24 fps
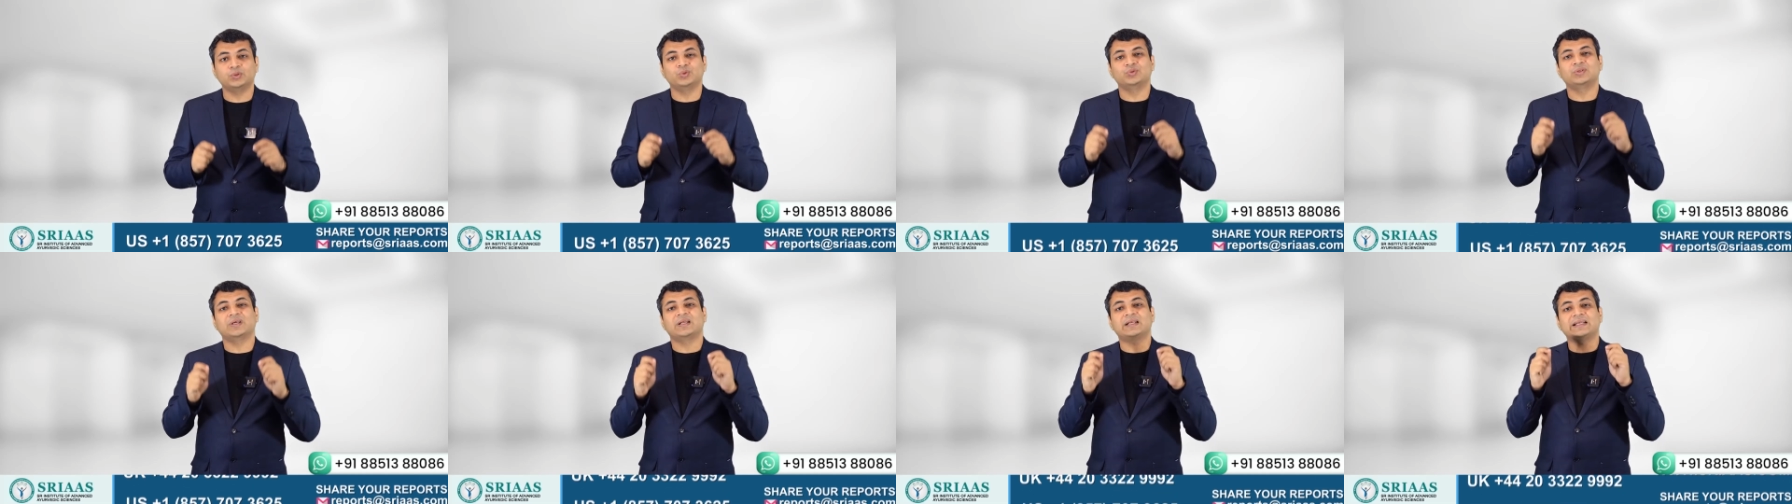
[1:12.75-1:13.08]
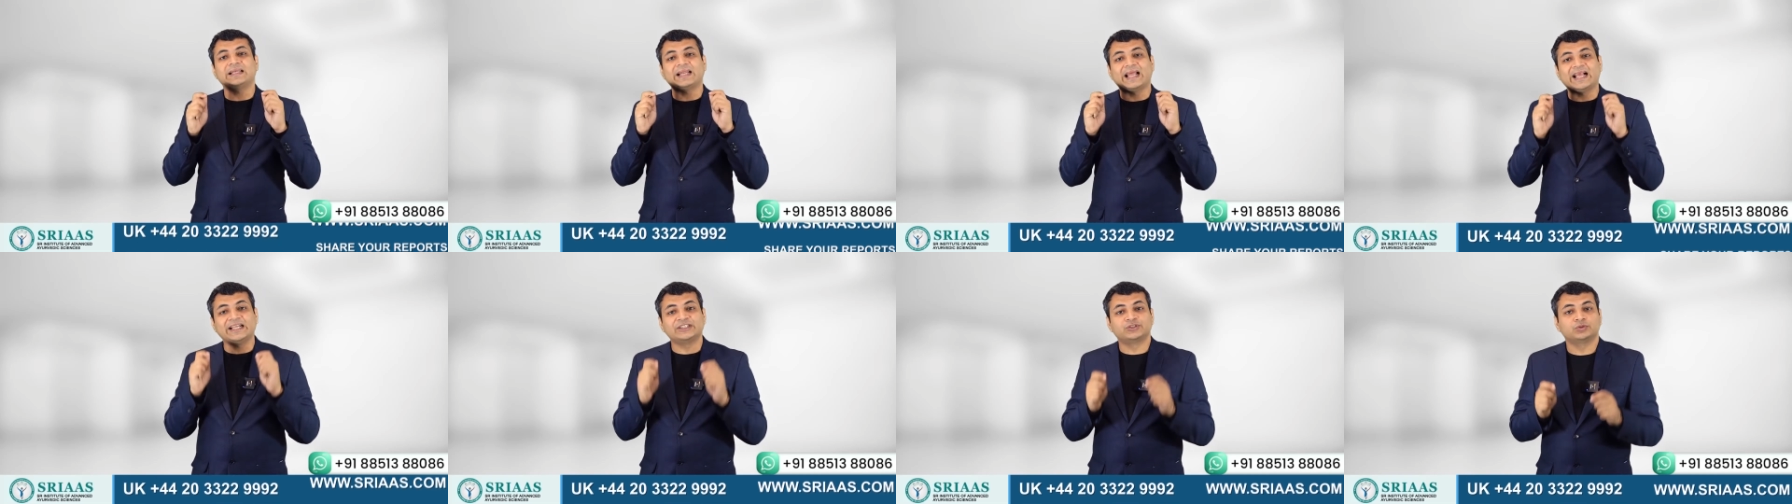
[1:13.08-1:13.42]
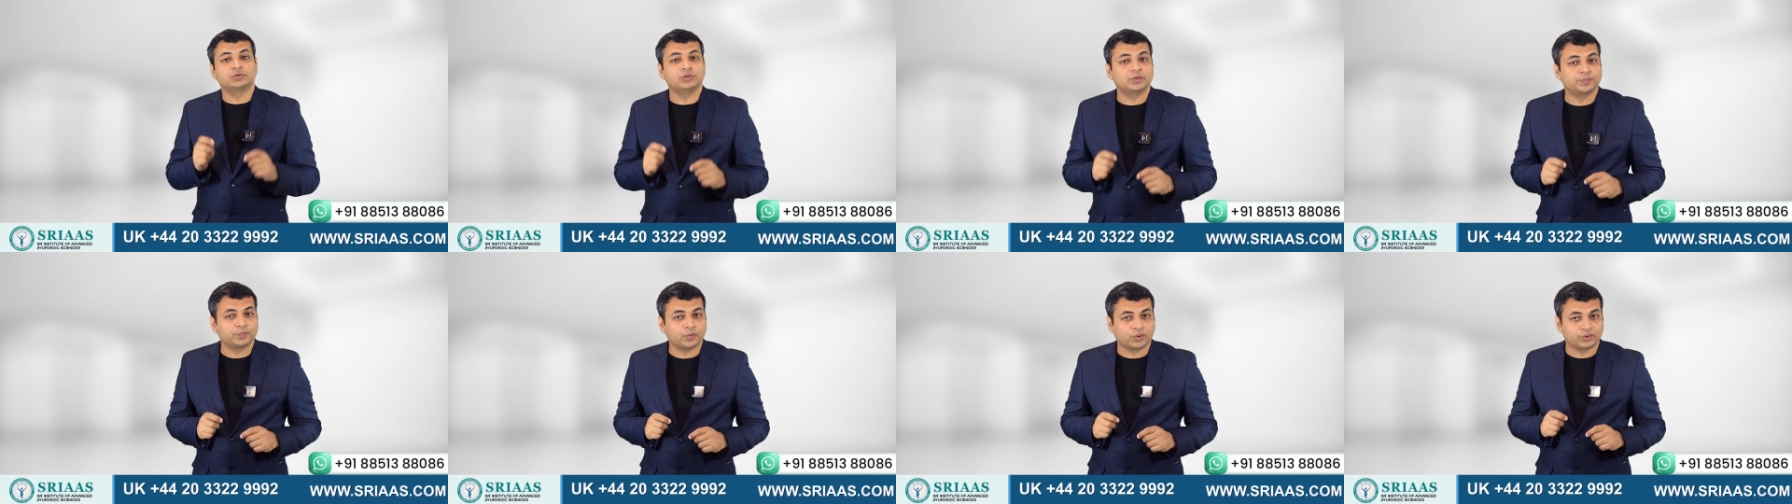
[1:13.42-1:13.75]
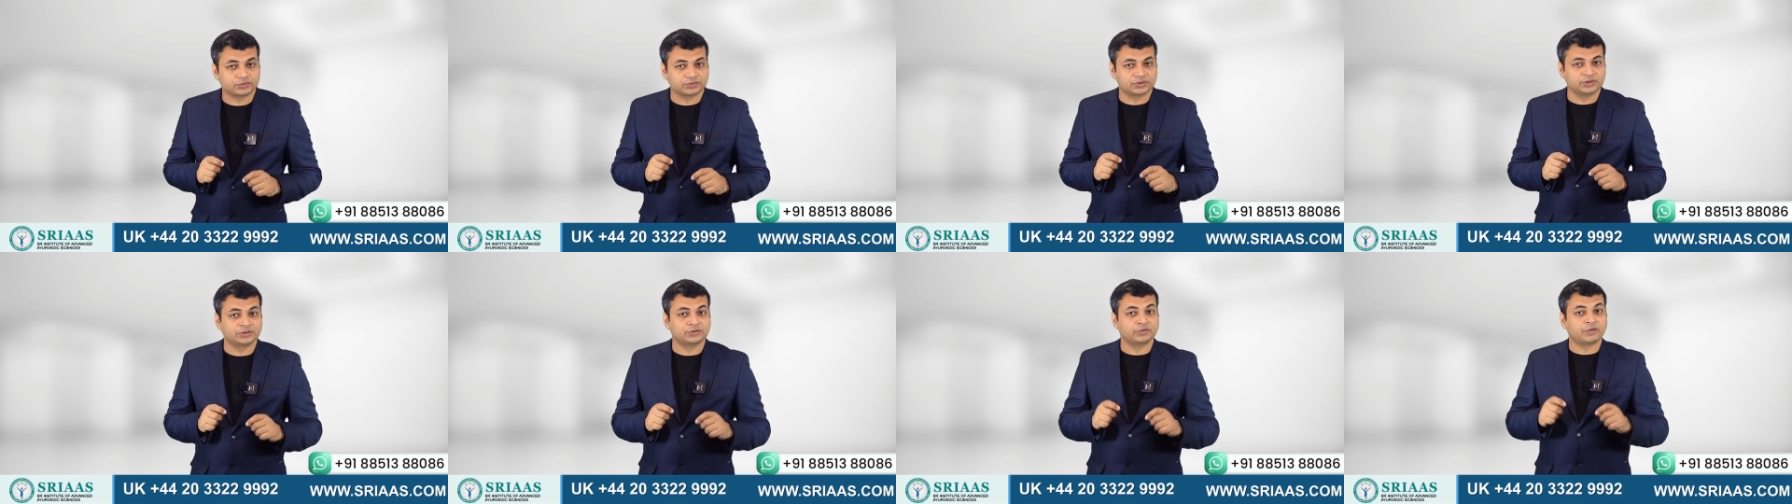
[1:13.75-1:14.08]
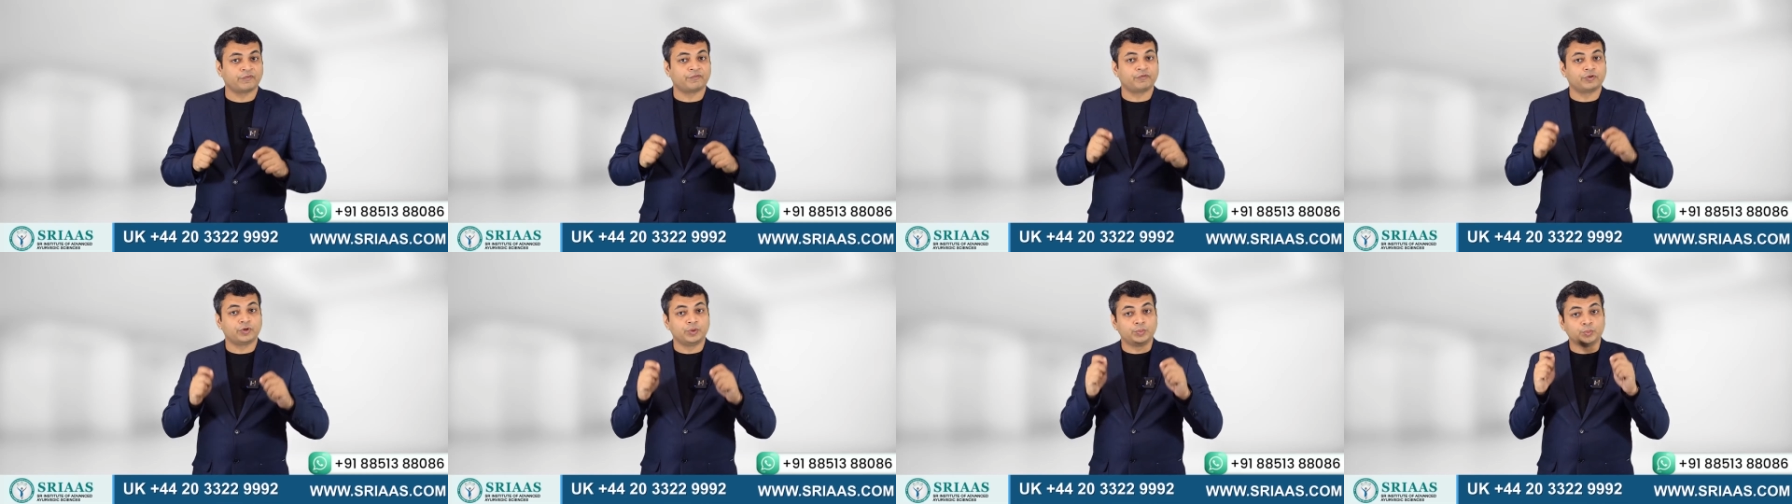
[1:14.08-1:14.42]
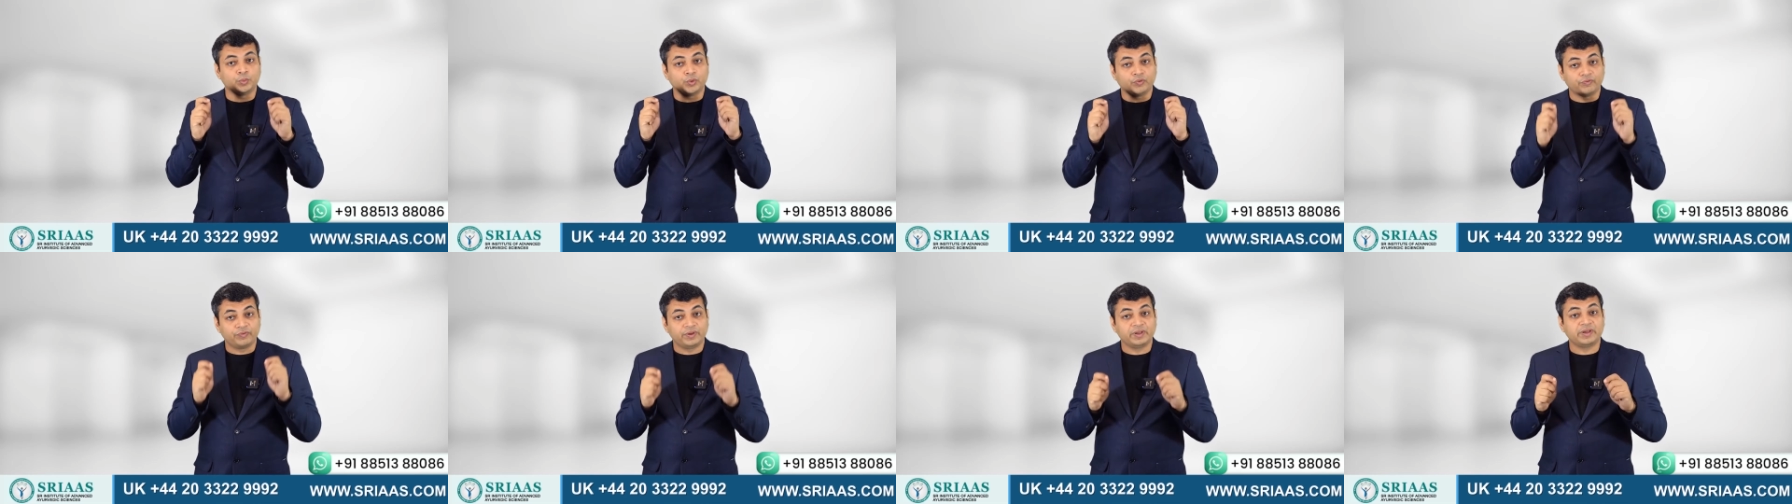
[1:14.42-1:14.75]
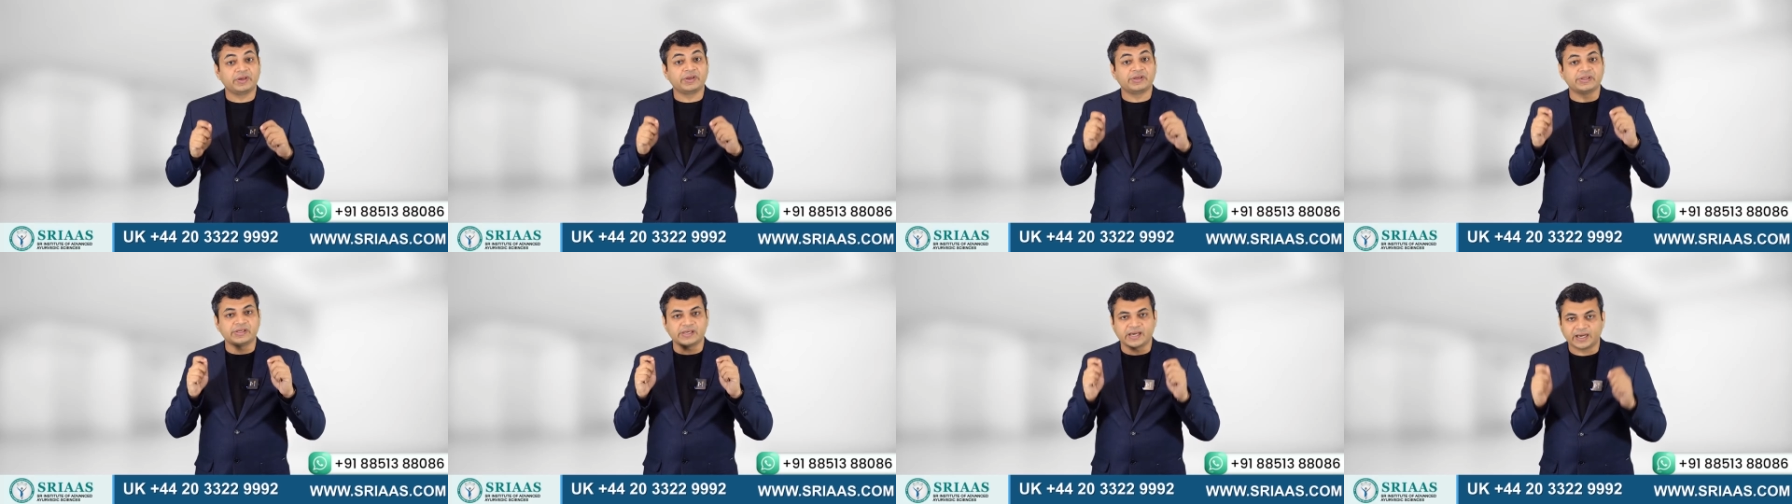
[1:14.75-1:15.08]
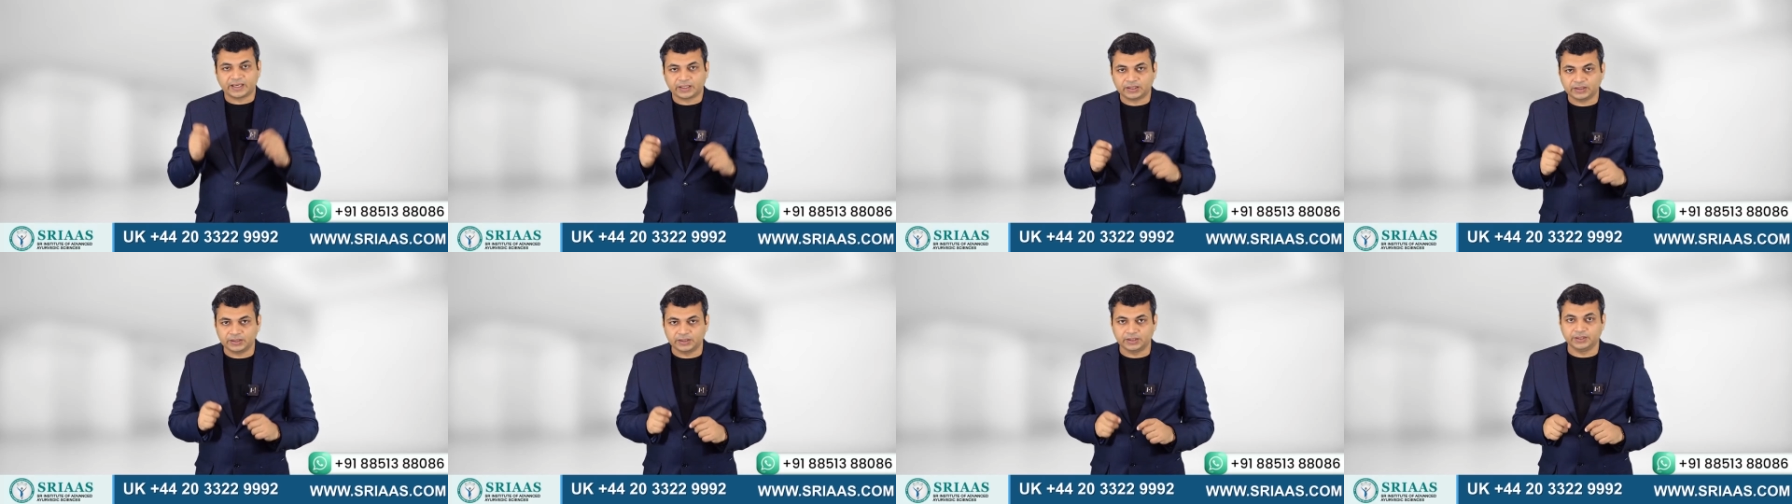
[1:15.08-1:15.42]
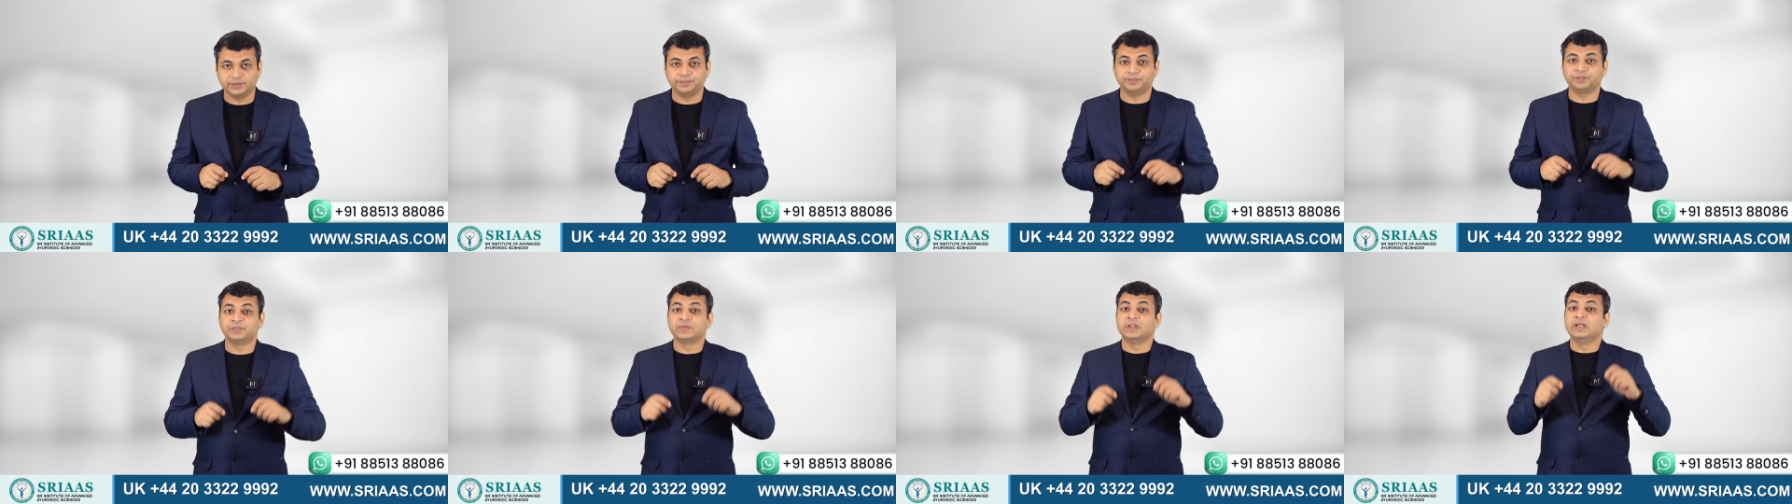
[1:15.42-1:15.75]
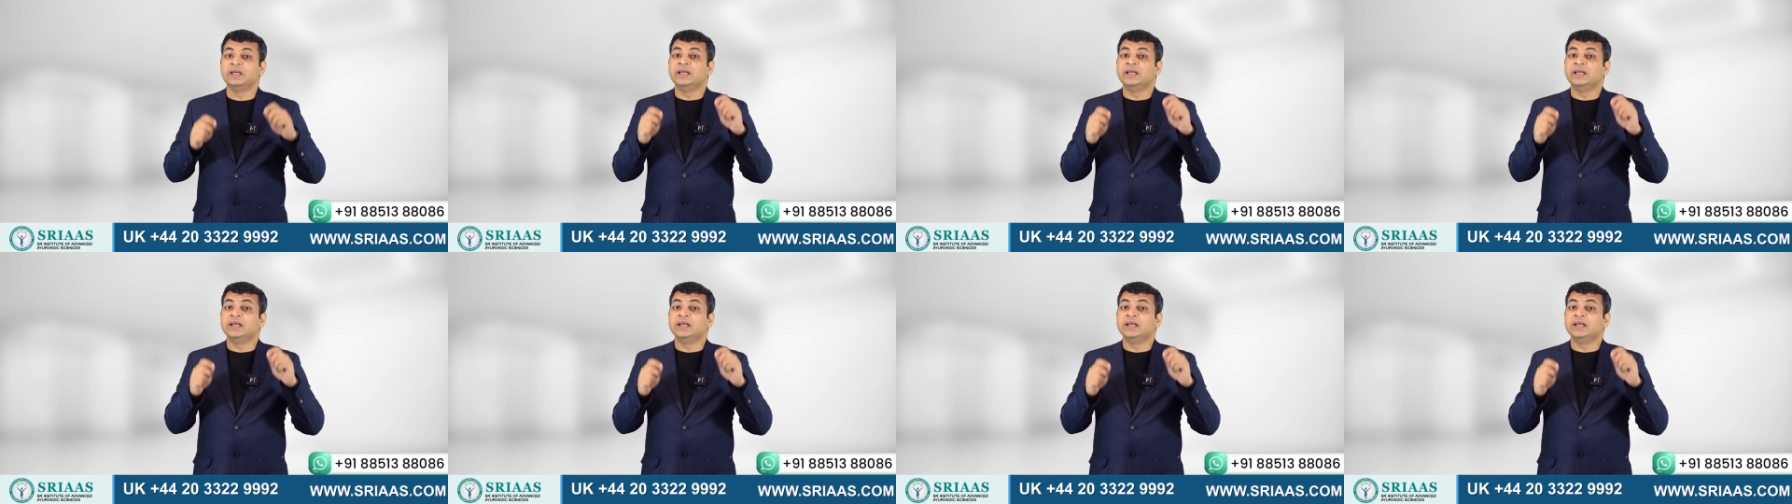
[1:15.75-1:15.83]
to the natural process of removing creatinine,